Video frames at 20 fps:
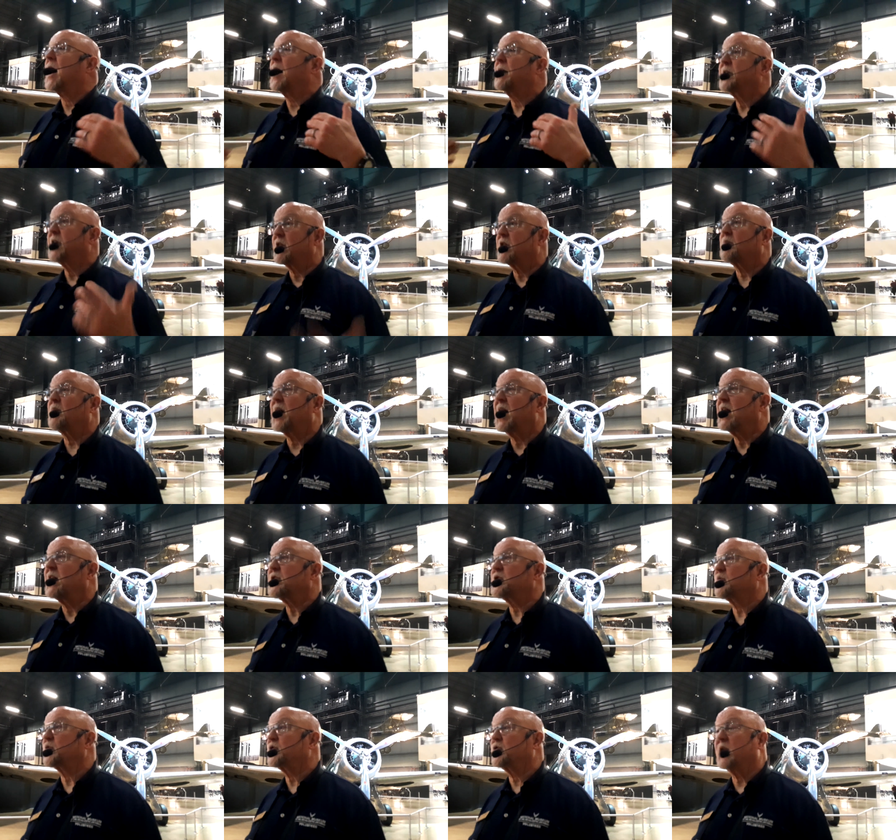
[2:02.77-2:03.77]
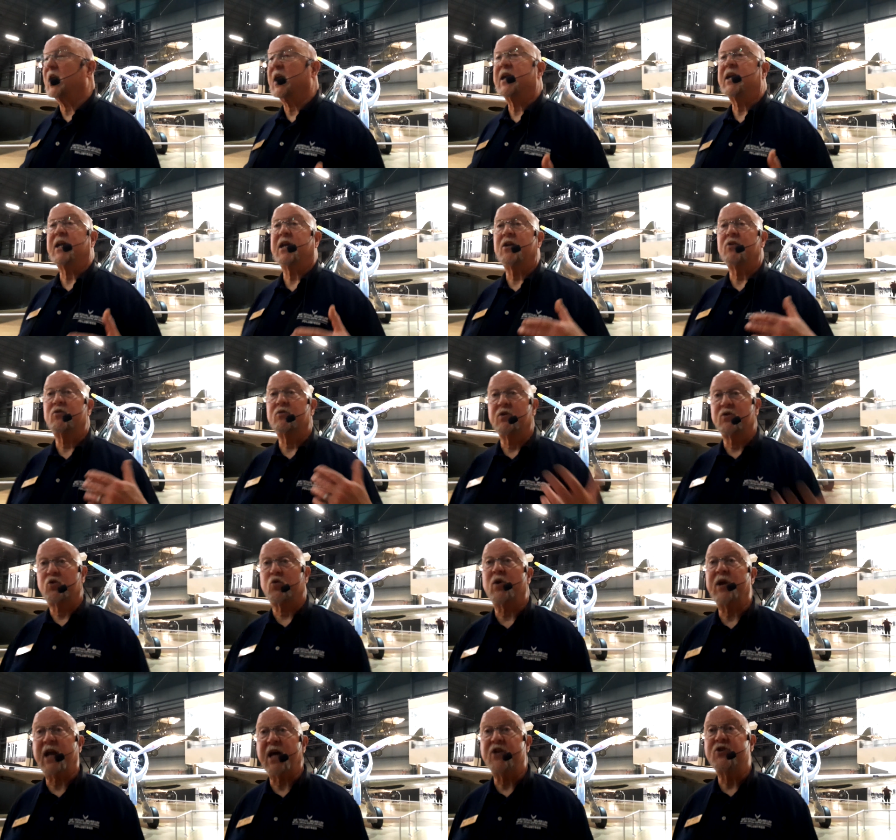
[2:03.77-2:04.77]
The other pilots were trained in
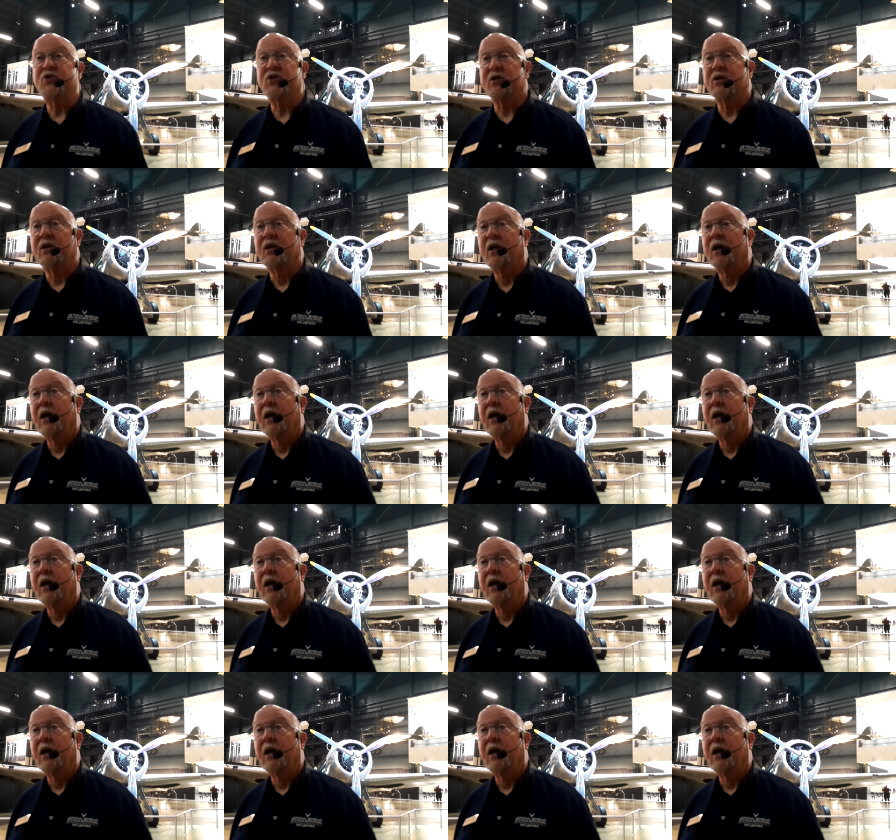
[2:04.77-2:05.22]
twin-engine